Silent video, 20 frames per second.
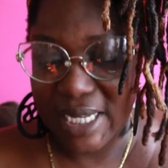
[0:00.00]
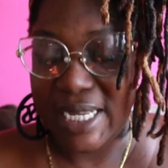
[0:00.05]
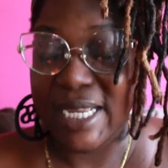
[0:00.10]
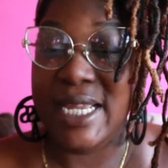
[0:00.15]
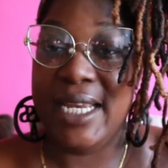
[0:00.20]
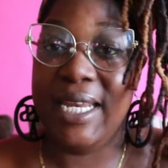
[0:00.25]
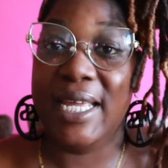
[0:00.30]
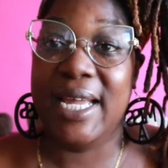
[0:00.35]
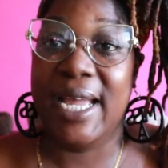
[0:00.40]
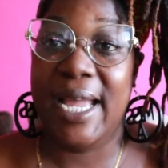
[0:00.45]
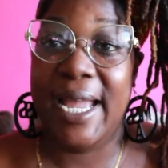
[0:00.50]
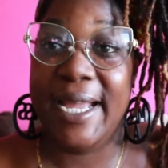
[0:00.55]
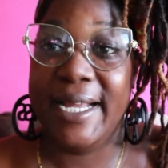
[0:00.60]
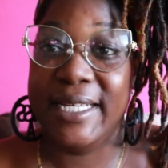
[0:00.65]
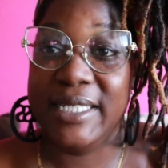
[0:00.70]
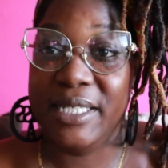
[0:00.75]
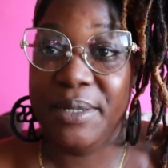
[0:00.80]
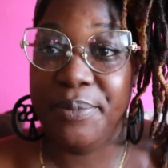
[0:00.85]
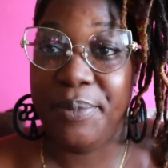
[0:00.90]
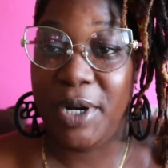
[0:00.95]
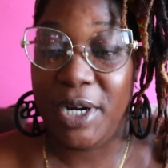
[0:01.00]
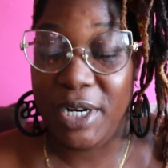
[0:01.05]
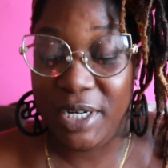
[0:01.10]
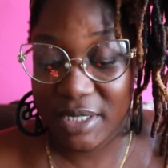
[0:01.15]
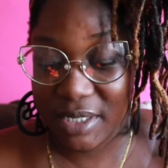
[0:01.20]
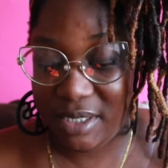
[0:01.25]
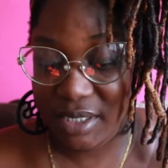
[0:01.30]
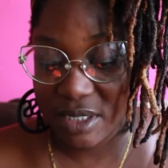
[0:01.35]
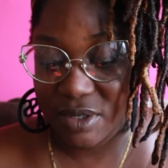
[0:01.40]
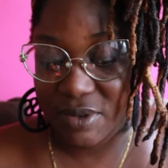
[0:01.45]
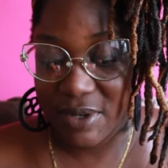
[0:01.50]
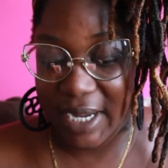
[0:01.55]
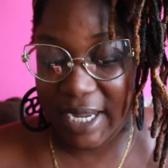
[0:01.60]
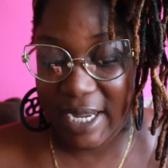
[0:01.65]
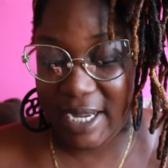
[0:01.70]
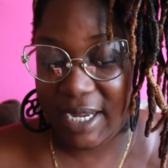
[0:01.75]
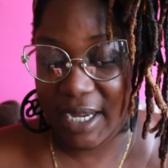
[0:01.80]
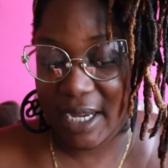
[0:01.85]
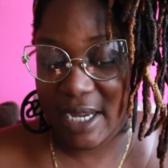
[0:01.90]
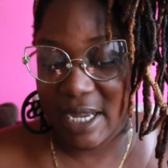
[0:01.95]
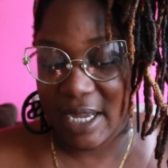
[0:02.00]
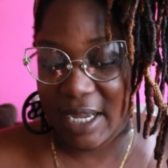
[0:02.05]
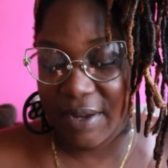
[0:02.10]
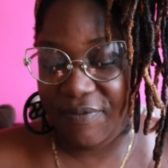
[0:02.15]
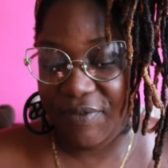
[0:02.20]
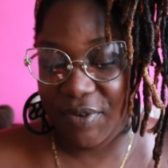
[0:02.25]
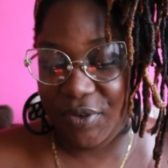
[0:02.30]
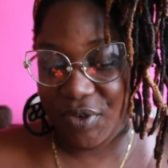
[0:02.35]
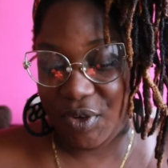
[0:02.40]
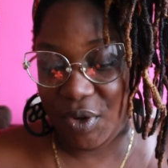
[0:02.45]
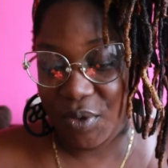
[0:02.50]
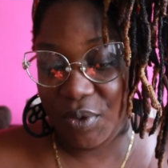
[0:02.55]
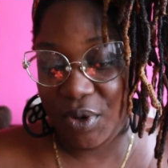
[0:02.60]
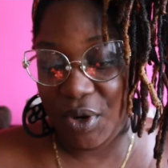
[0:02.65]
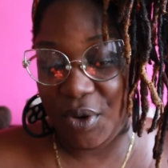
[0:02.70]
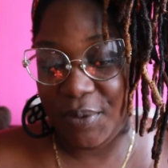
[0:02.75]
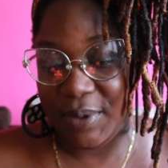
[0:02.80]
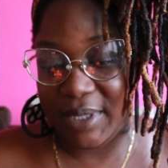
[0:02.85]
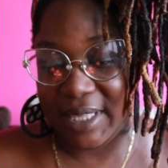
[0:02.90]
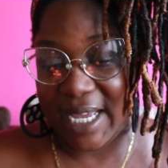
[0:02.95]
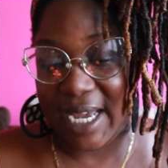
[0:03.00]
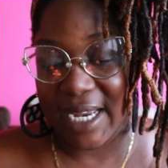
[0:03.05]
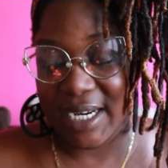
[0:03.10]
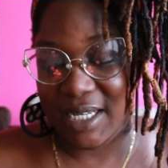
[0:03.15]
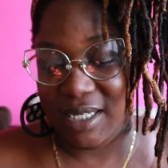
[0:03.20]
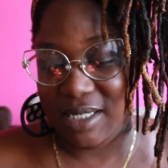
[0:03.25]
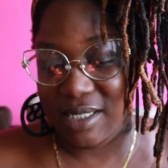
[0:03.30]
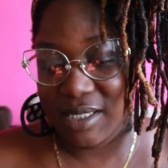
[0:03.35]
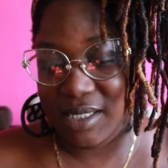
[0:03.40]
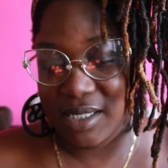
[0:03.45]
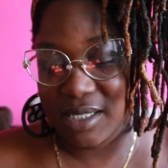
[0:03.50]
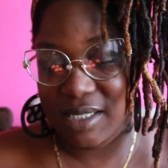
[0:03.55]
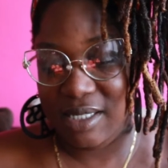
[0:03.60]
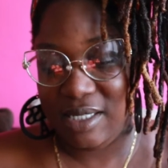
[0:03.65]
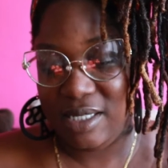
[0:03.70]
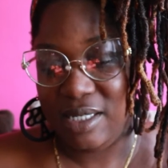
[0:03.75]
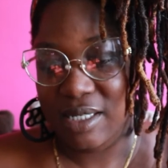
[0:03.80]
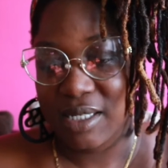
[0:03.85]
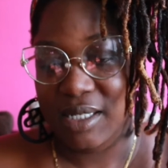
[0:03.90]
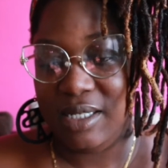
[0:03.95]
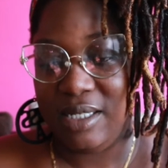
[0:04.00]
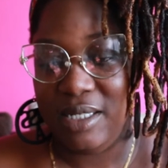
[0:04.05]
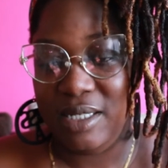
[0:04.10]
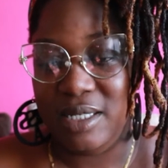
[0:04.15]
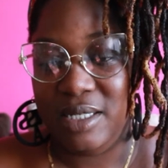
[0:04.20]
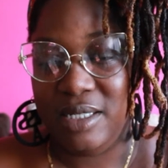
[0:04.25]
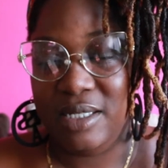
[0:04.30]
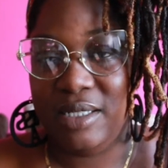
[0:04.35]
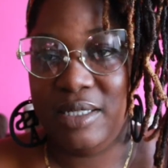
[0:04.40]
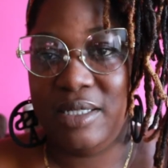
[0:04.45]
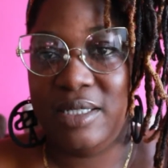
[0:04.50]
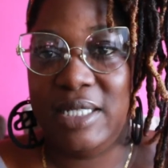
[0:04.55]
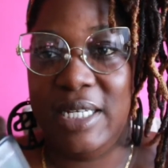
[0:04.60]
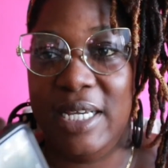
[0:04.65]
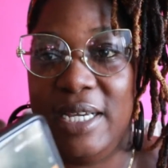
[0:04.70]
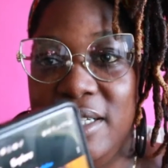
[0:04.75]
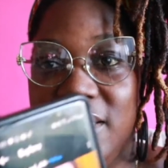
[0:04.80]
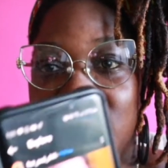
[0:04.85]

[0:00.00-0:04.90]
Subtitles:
ASMRs, okay? If you don't know what that is, take